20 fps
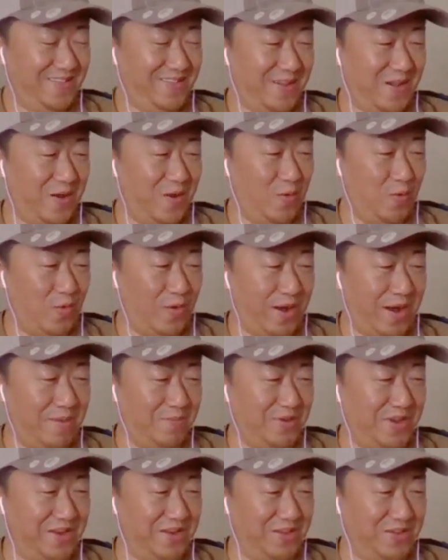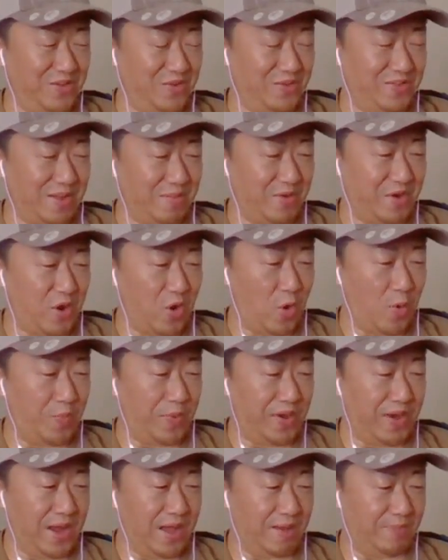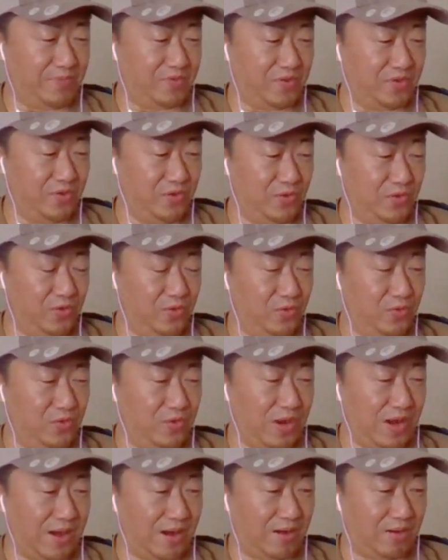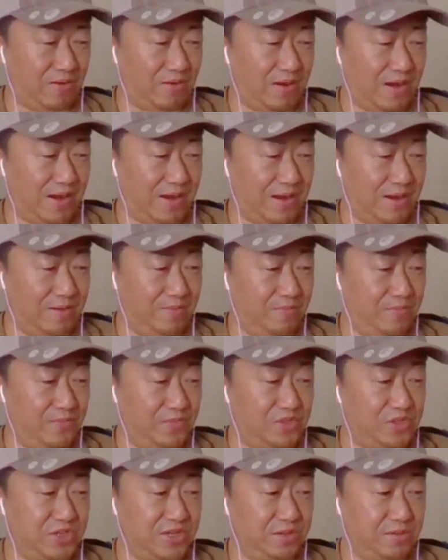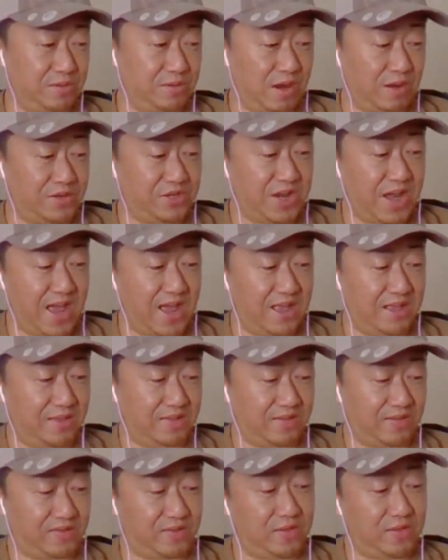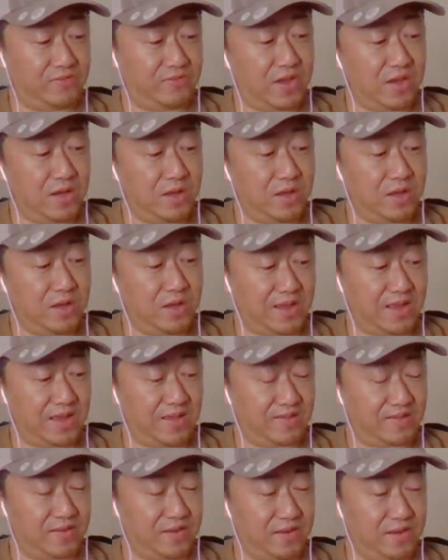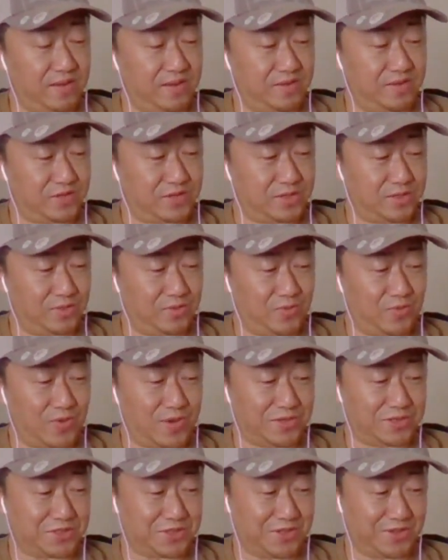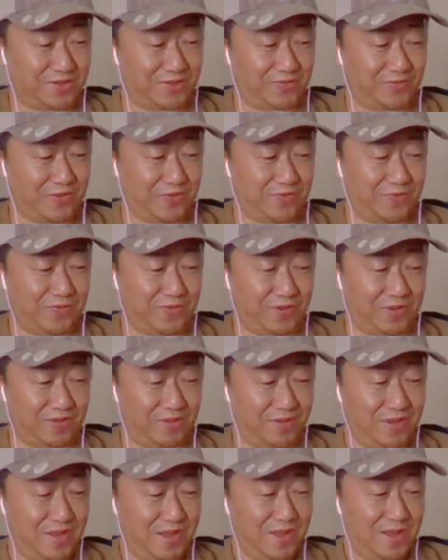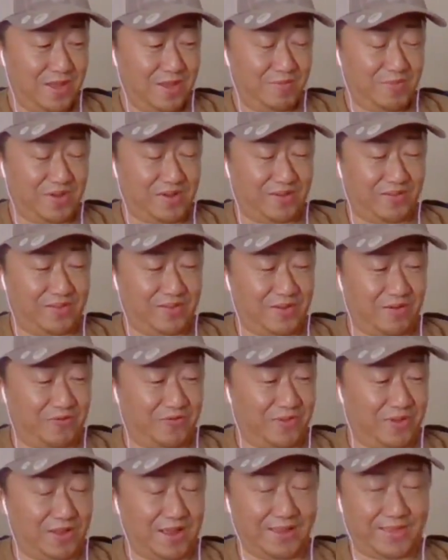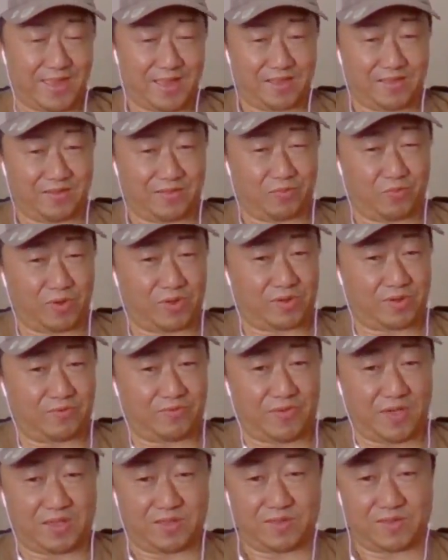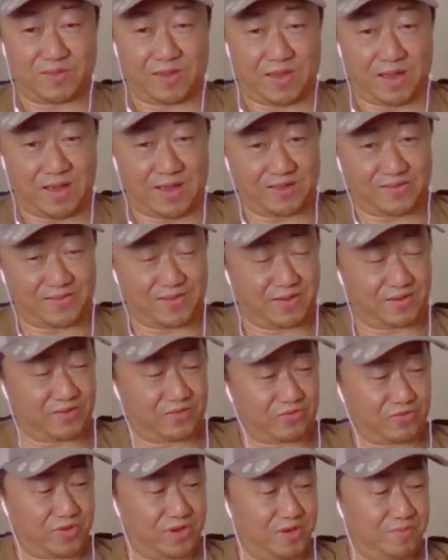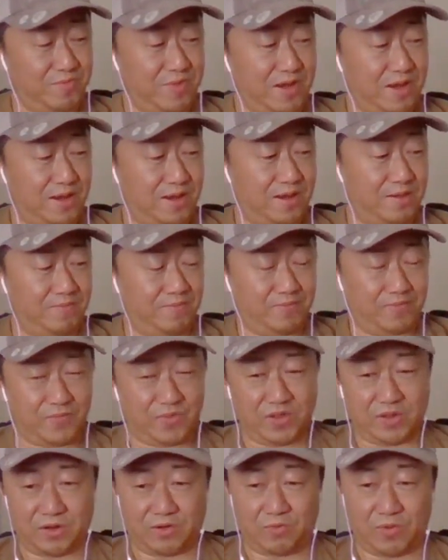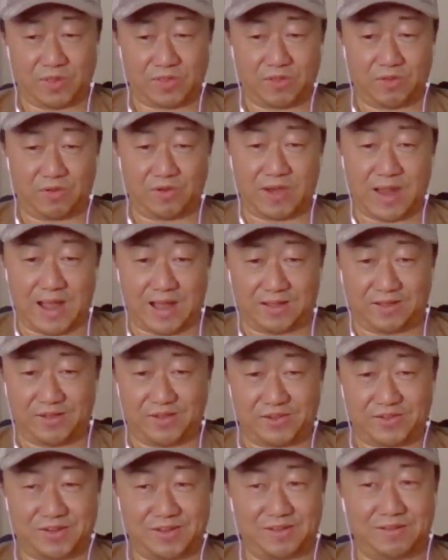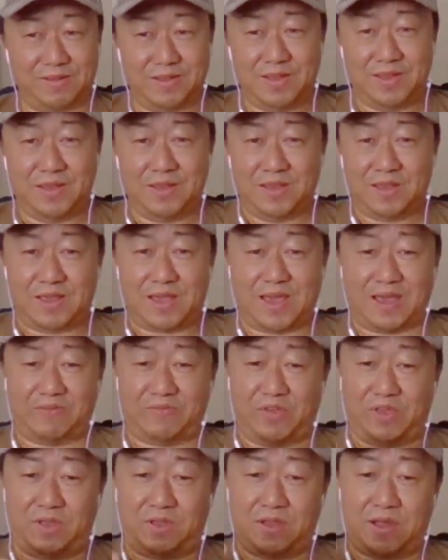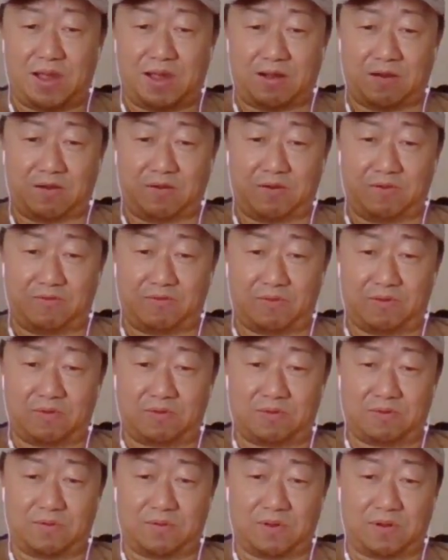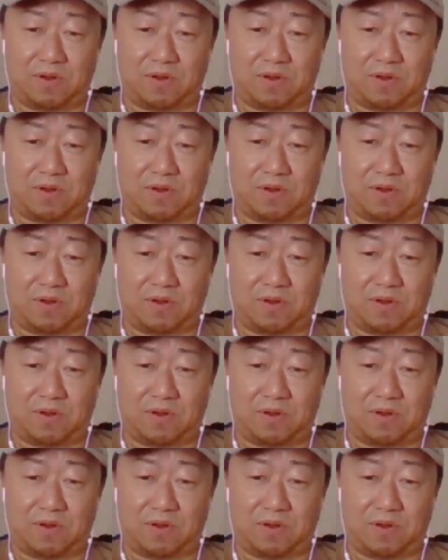So what I'm going to do is I'm going to open up to our chat to see if anybody has any additional questions for Phil. Because, Phil, I think this was a fantastic stream, with your knowledge and having our